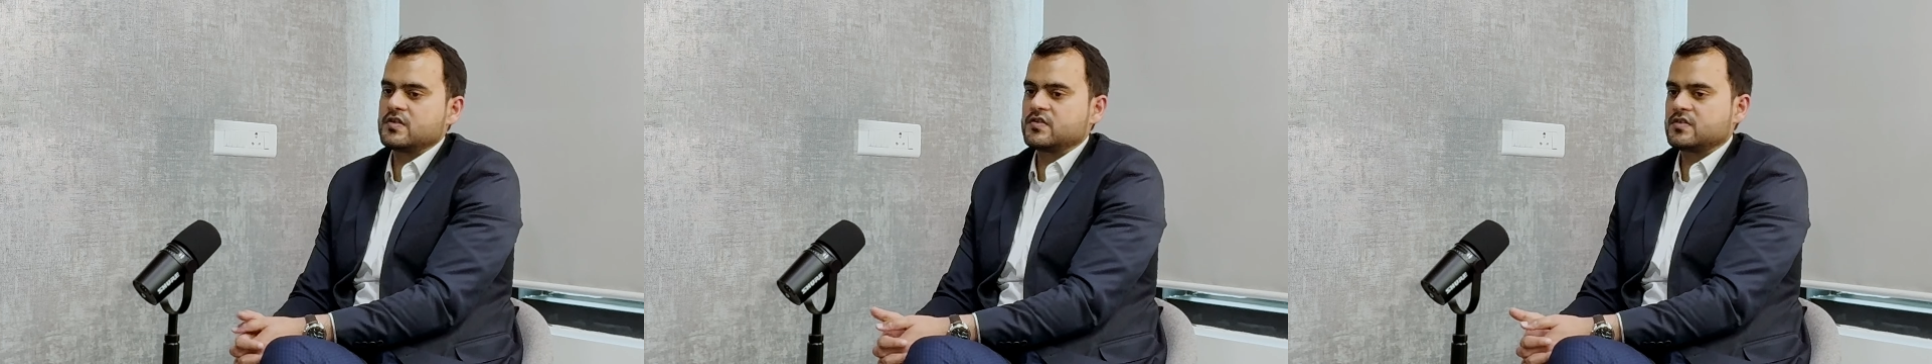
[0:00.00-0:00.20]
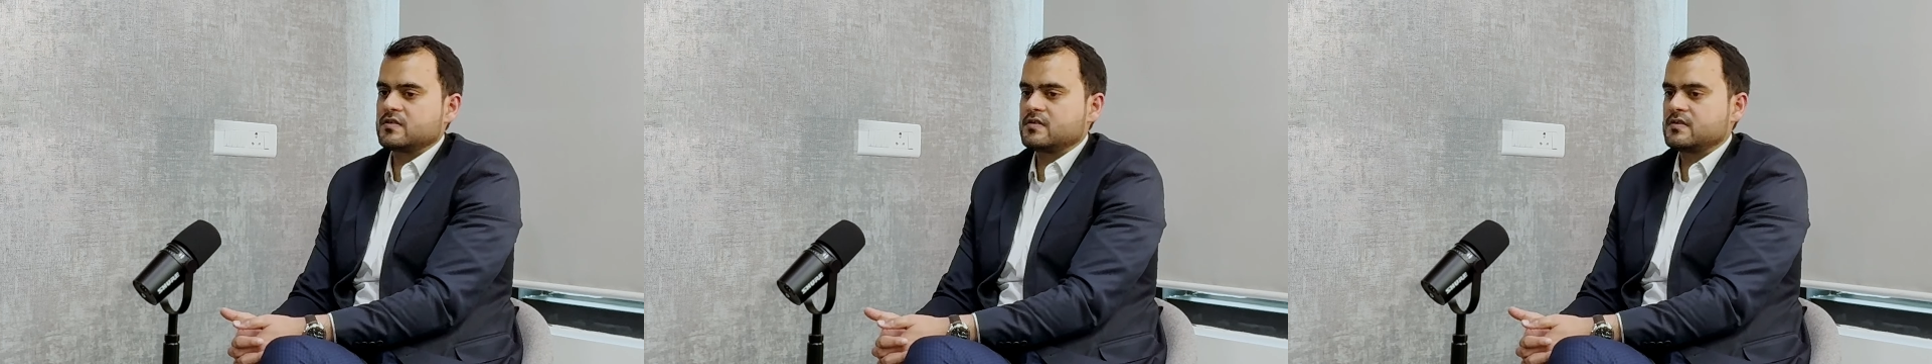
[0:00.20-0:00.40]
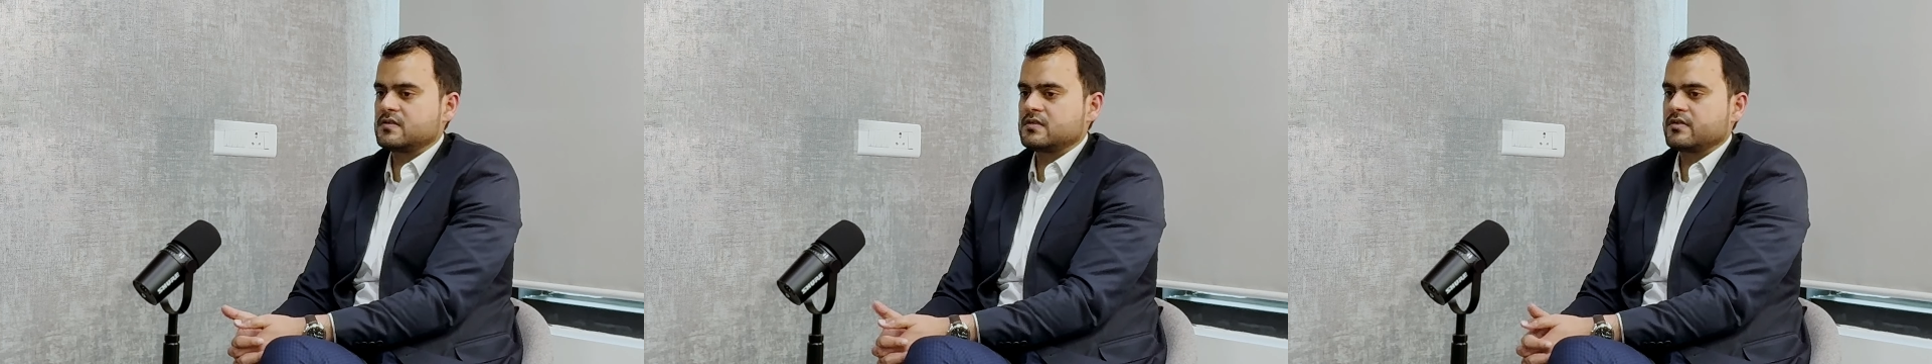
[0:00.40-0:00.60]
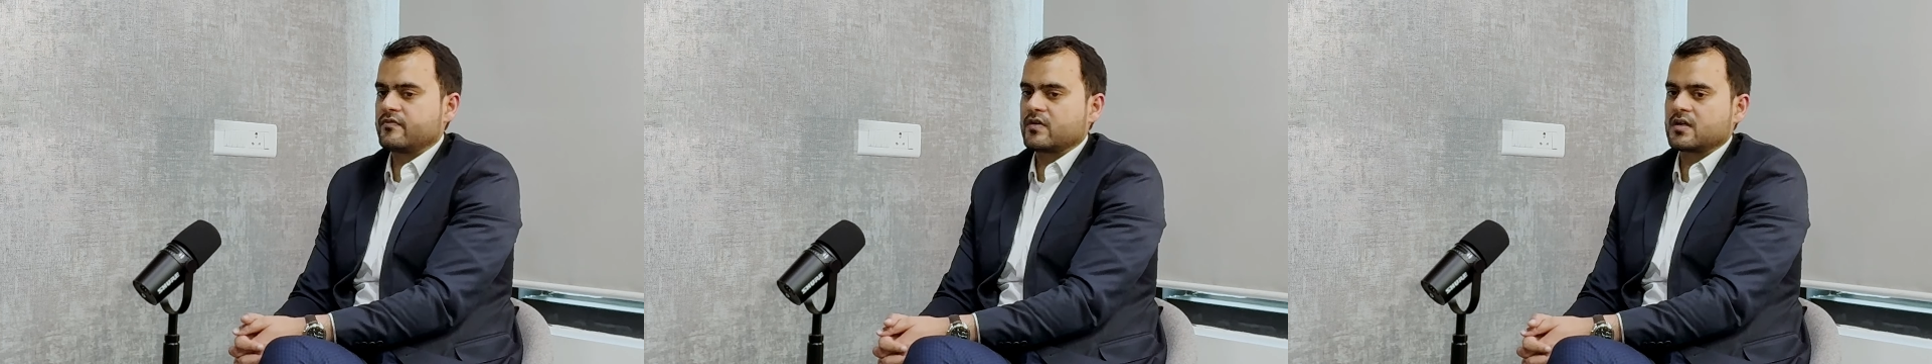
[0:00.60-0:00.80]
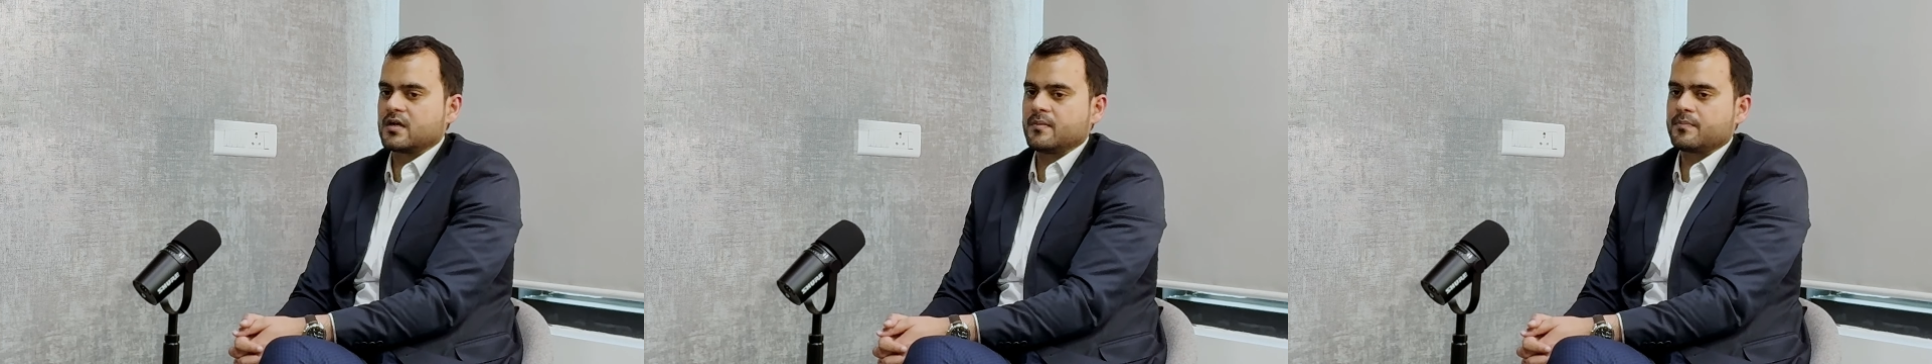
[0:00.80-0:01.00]
instance,
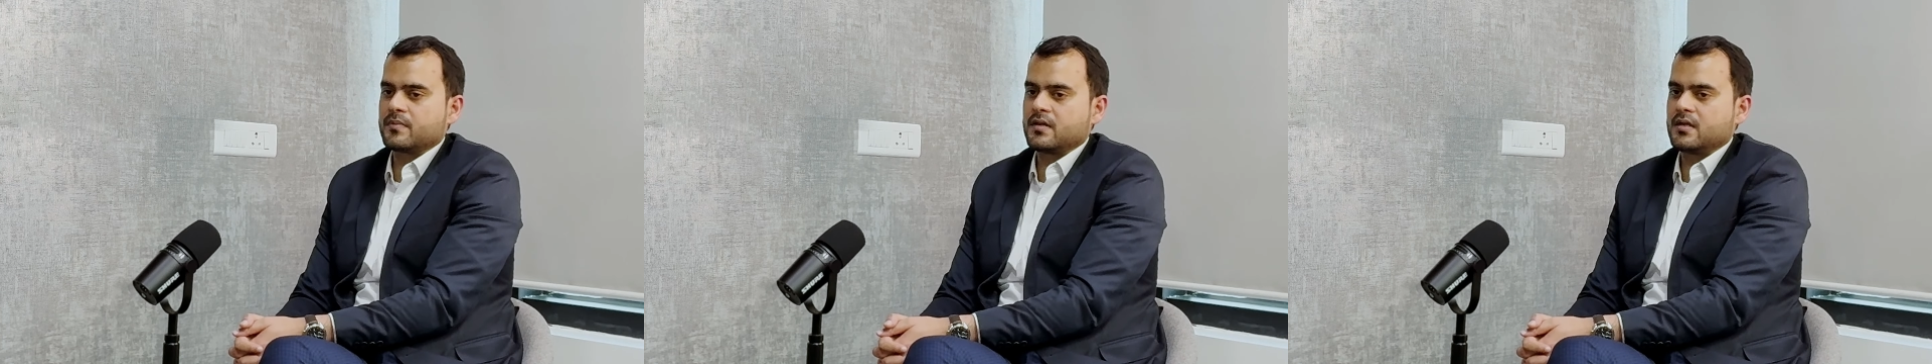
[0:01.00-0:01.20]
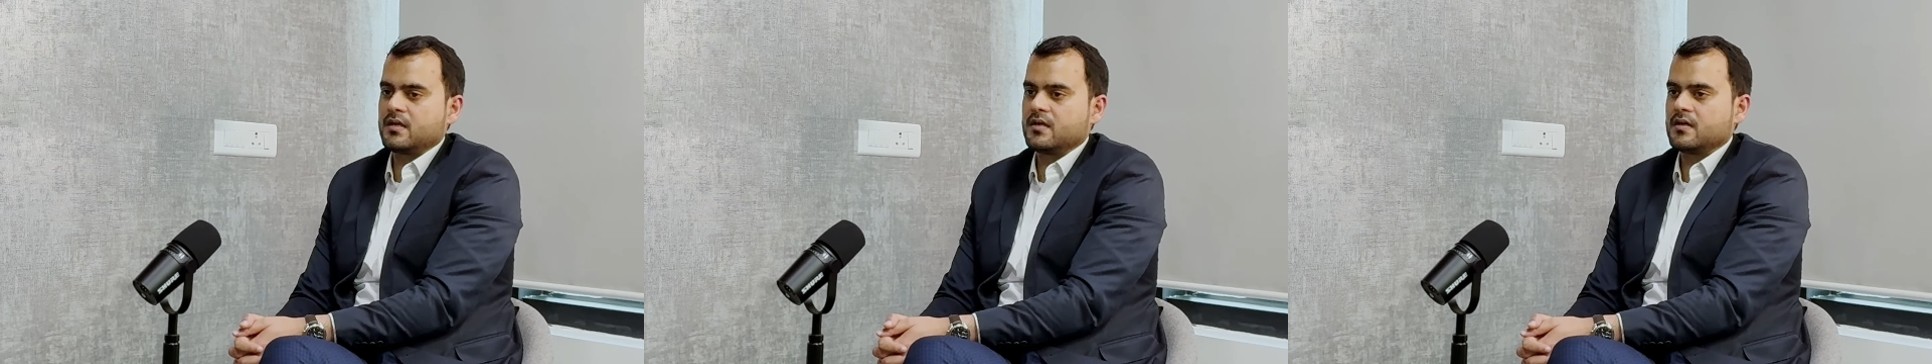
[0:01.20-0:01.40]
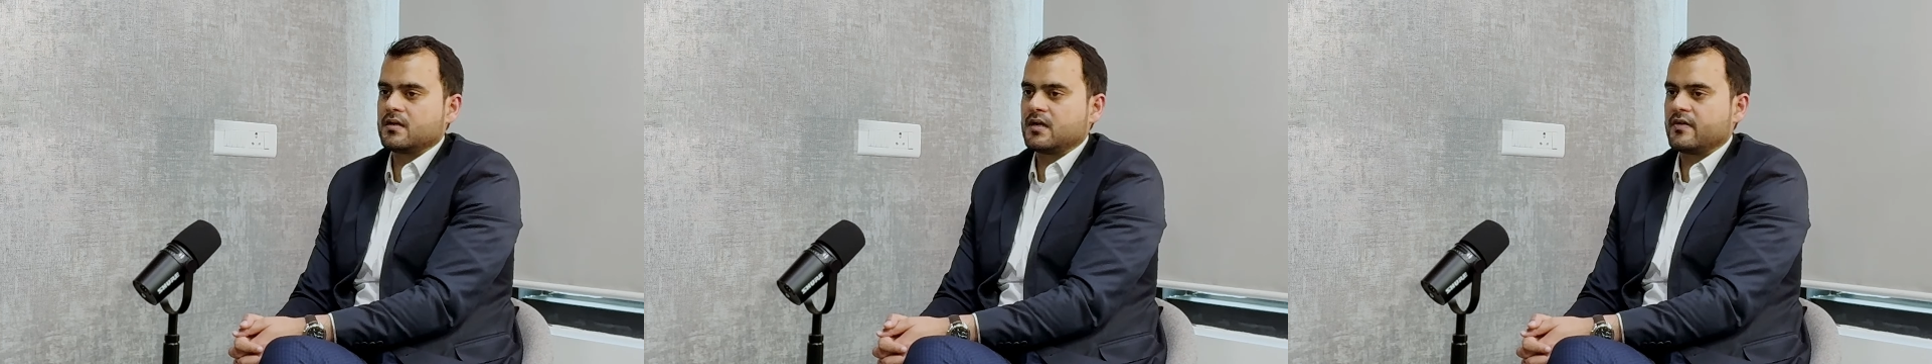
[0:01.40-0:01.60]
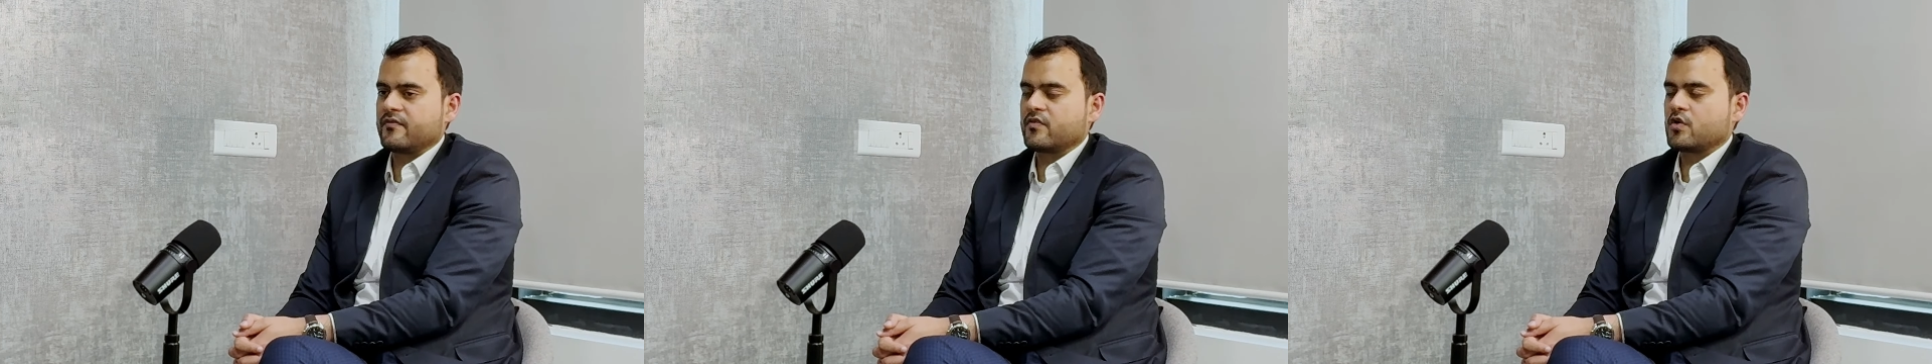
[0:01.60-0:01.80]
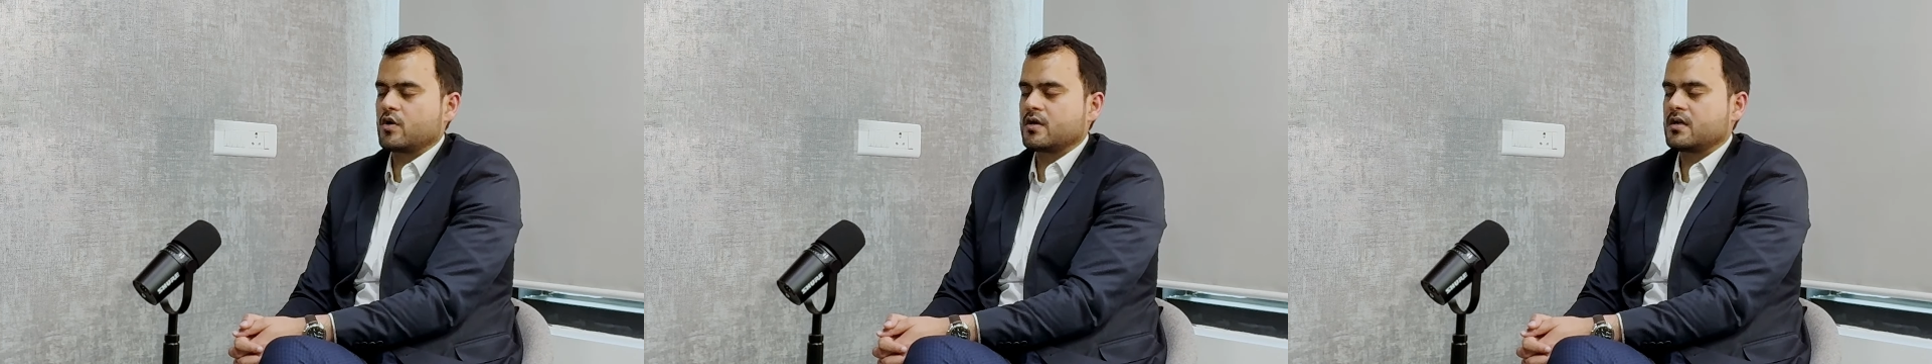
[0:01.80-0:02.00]
if a company
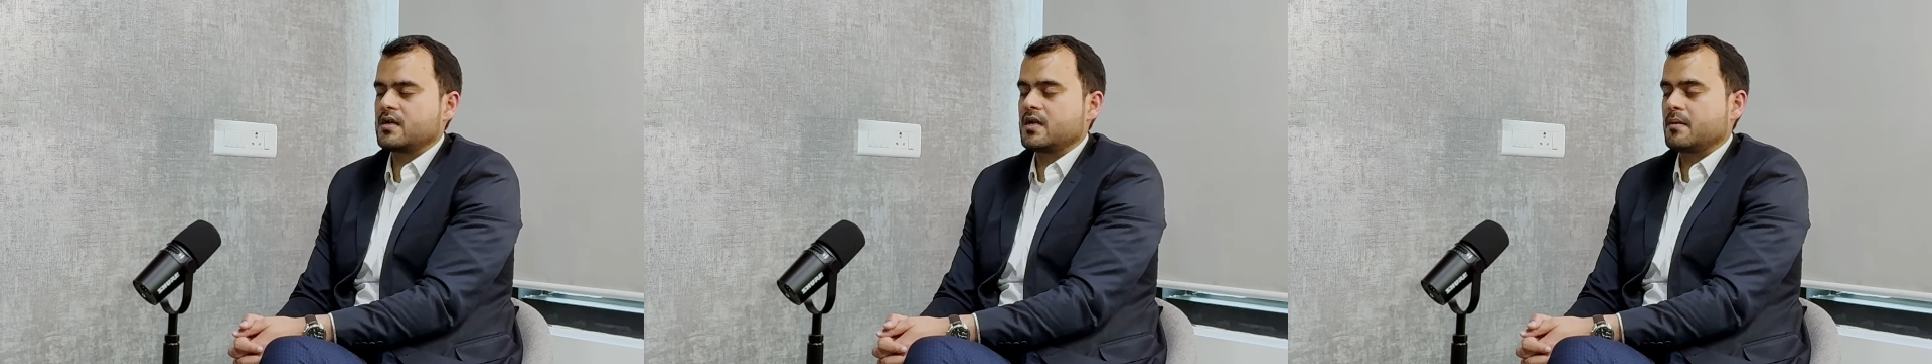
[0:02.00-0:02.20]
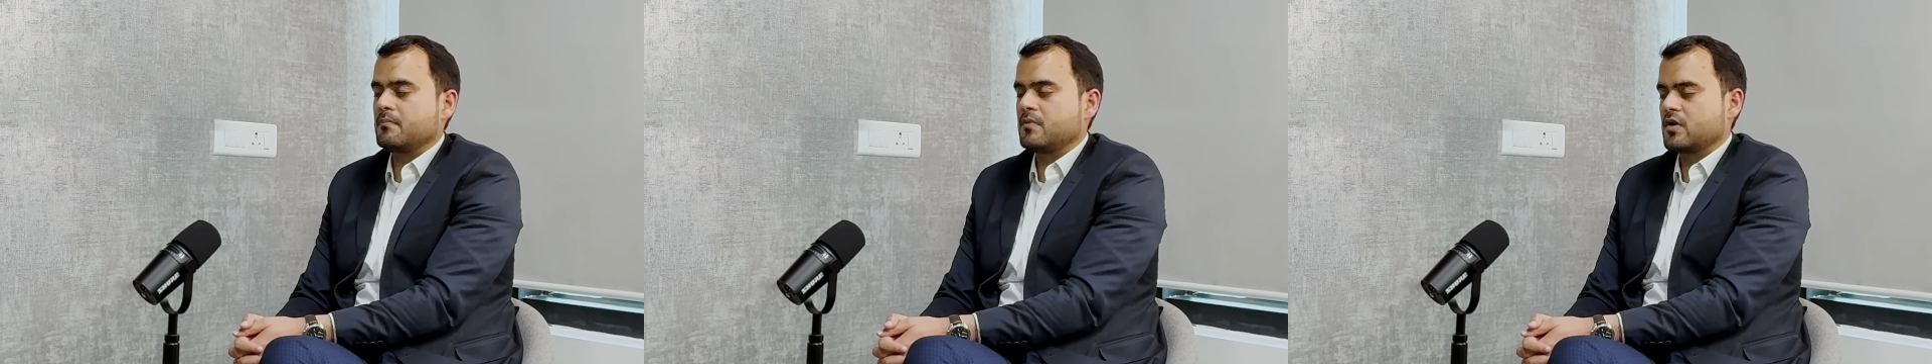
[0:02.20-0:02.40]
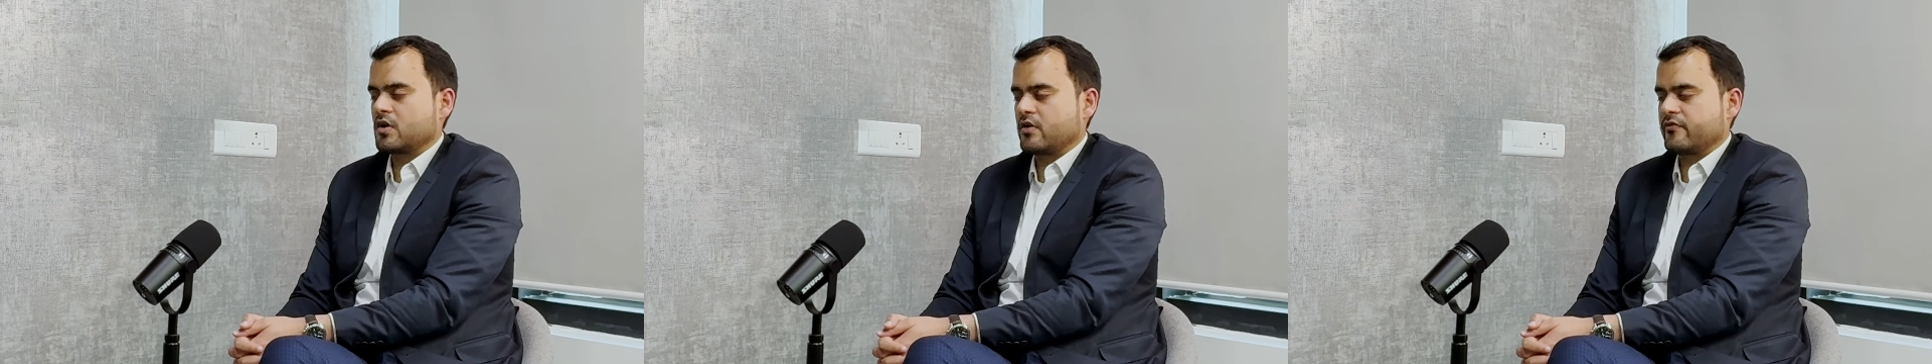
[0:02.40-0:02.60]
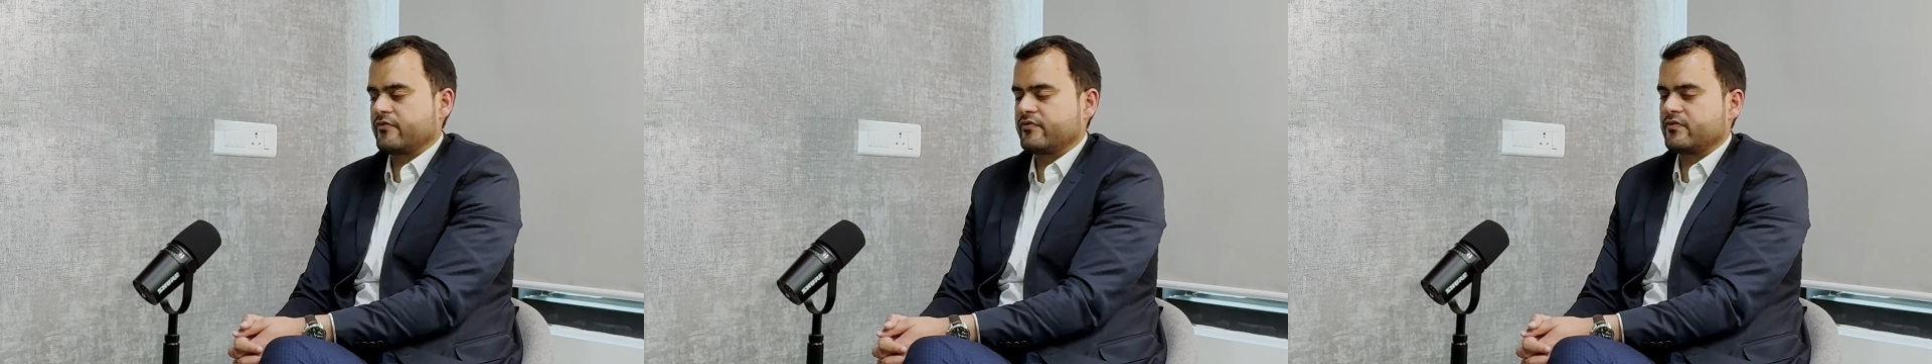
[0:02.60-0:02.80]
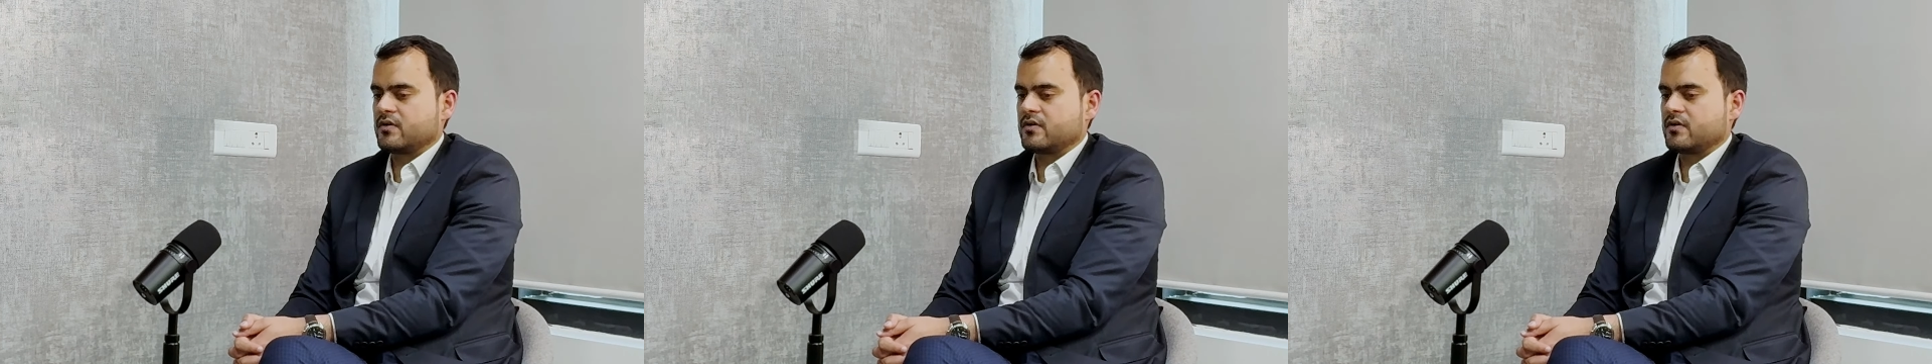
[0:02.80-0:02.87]
have got number of